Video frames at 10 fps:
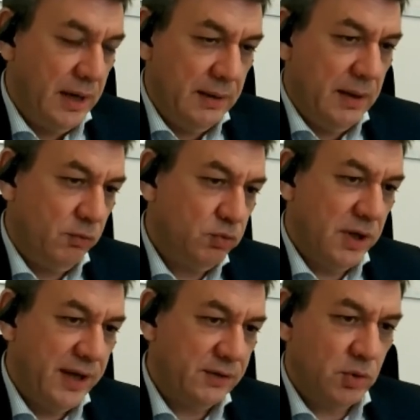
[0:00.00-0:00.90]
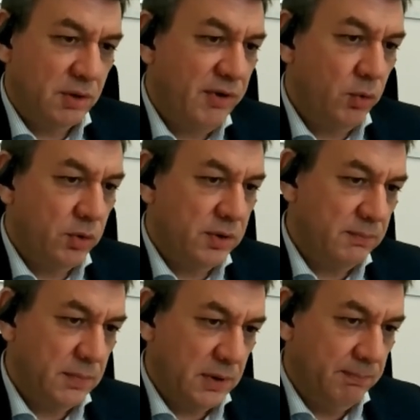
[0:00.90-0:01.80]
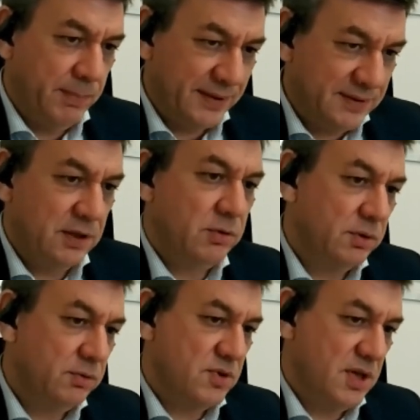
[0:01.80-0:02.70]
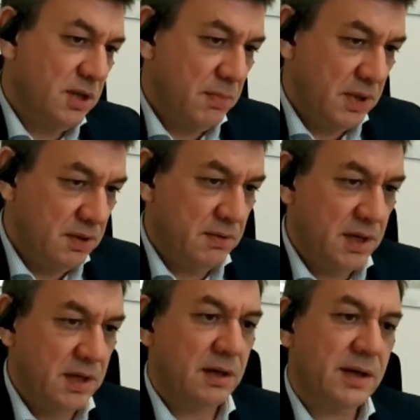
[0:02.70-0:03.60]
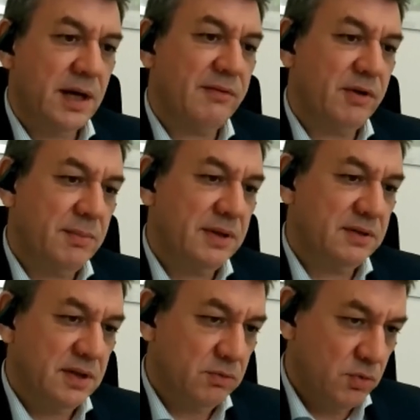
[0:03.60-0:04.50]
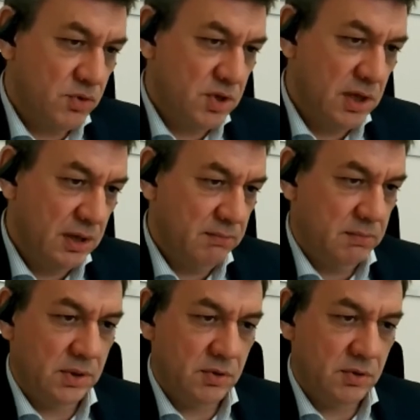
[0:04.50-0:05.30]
I would like to have a look in particular to Southern Mediterranean government and to see,